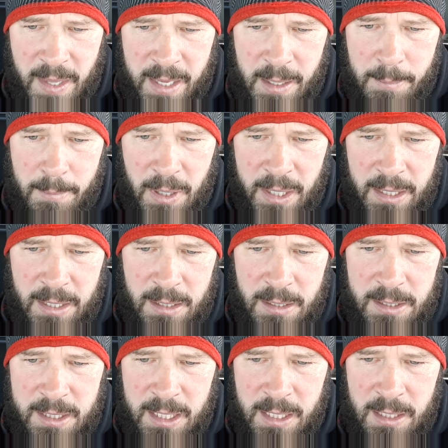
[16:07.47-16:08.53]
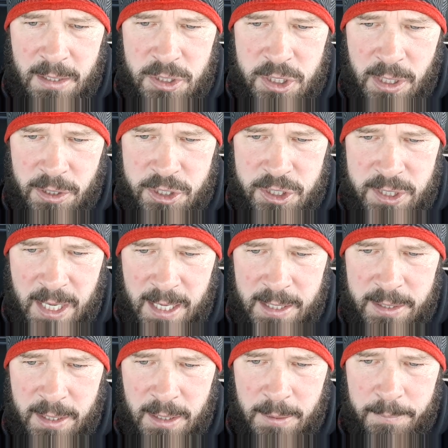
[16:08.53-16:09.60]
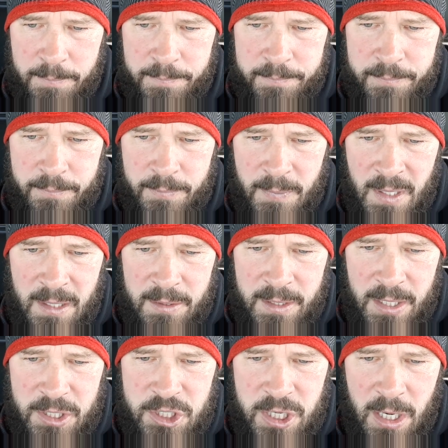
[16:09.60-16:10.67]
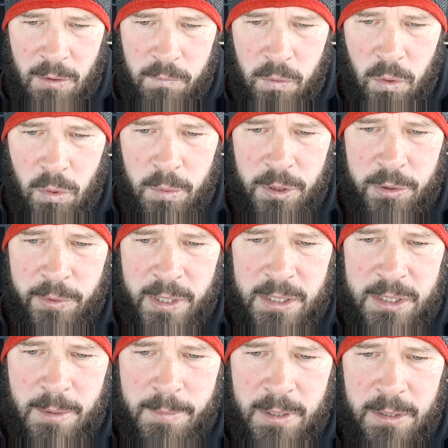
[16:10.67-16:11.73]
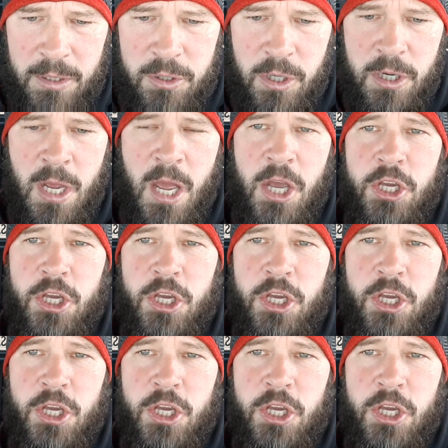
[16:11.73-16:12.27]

And a mighty king shall stand up that shall rule with great, great